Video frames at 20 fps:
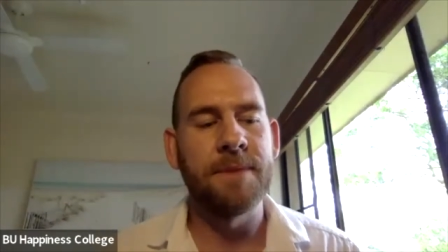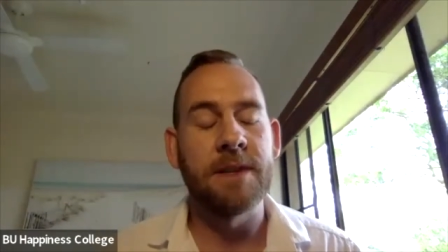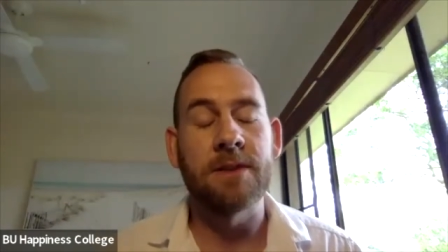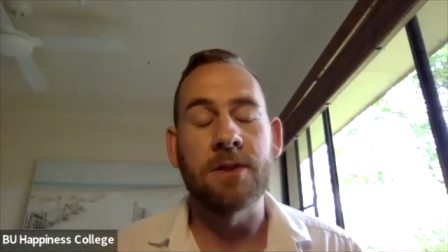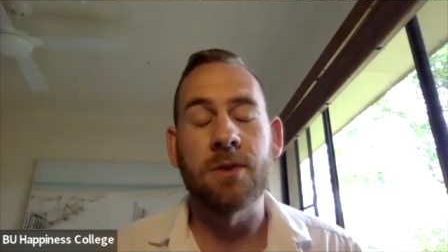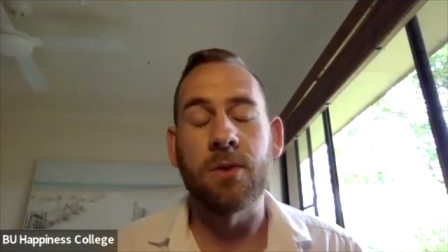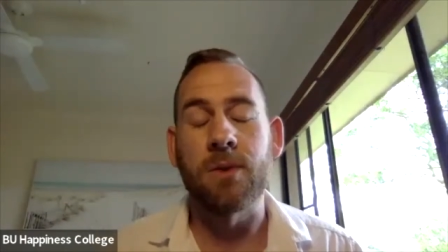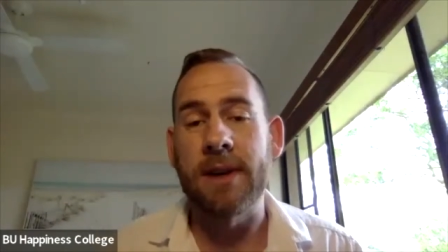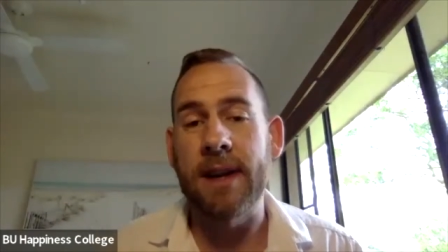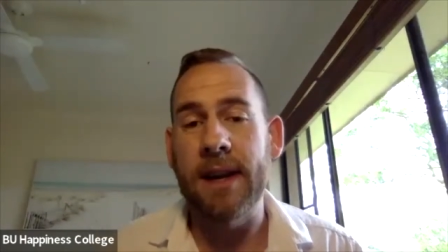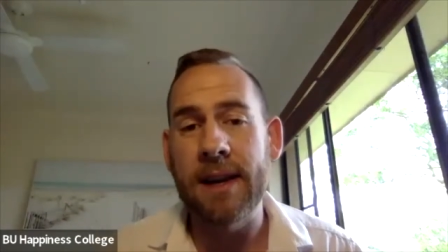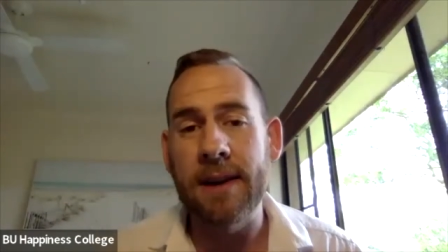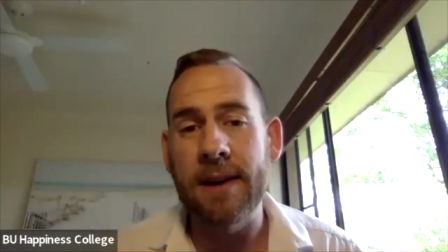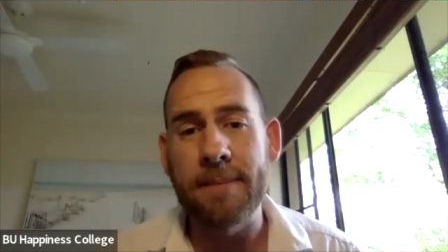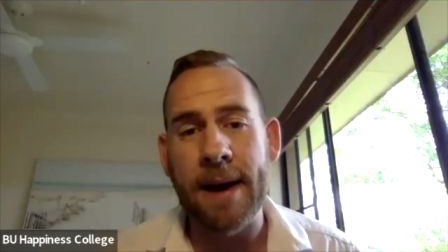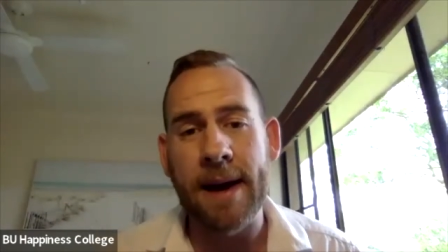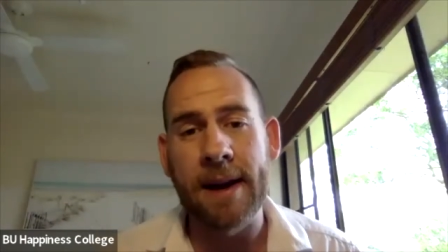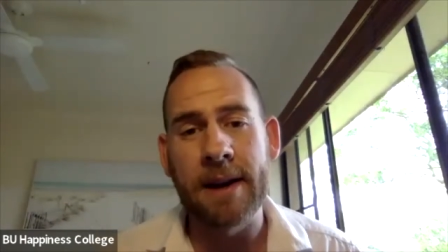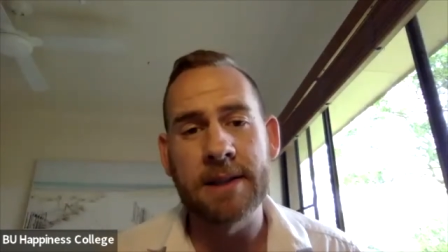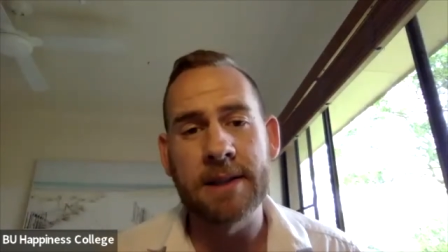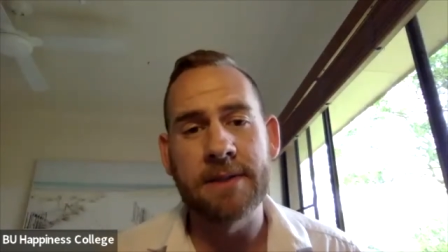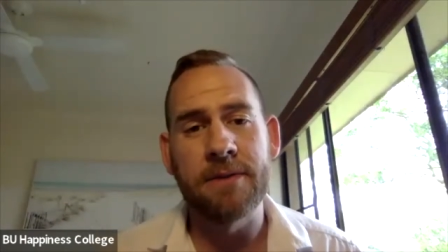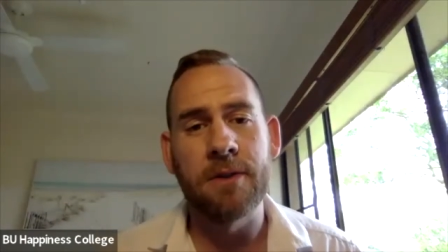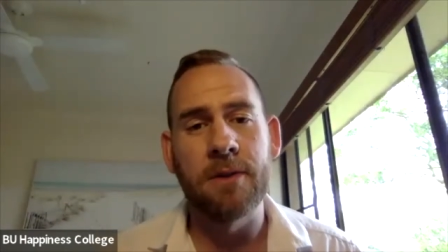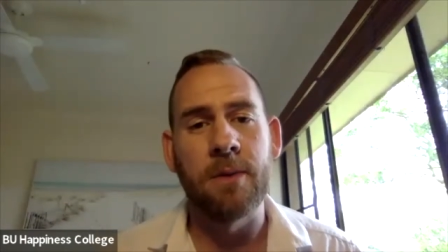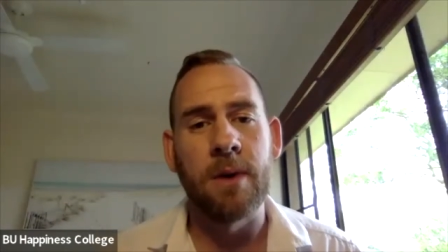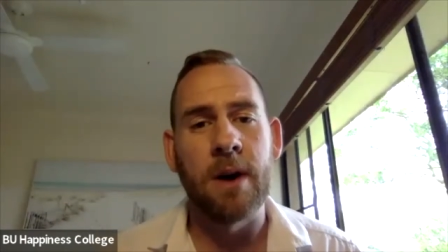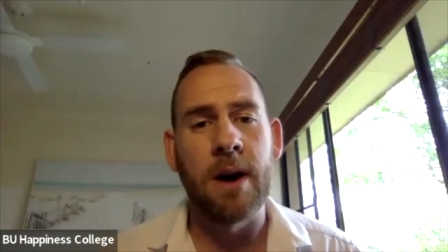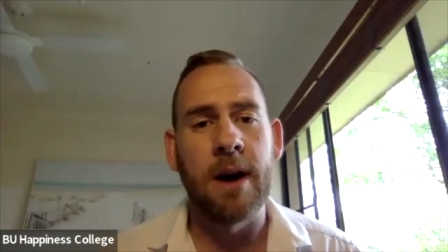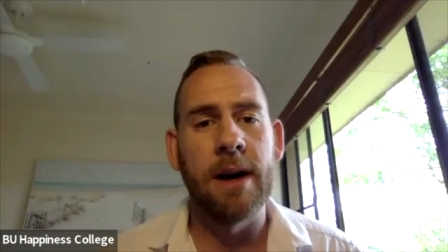disordered eating patterns for a
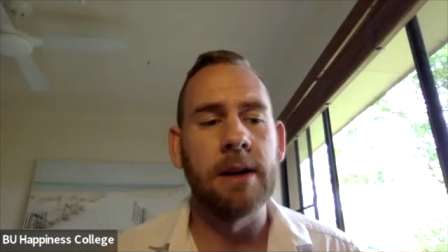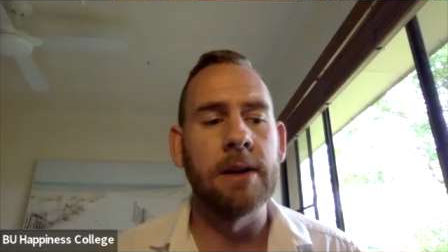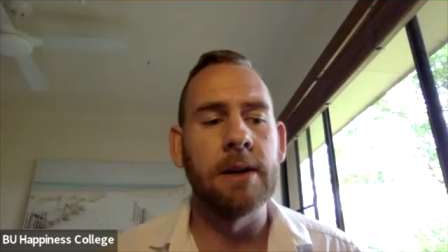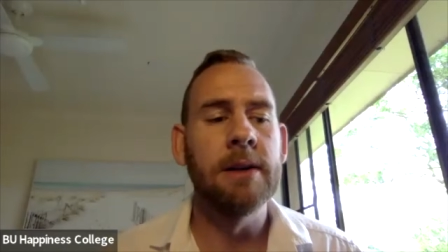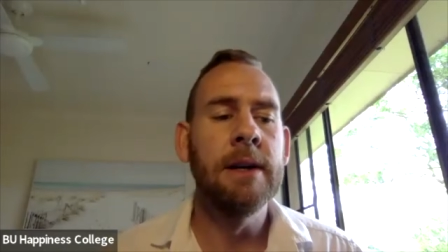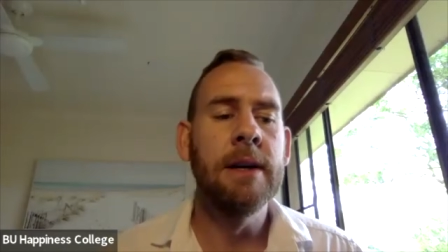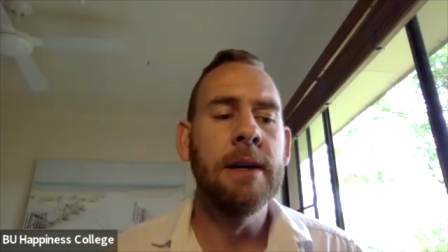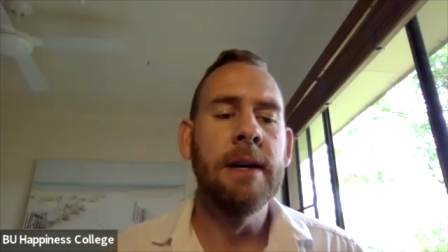mm. while.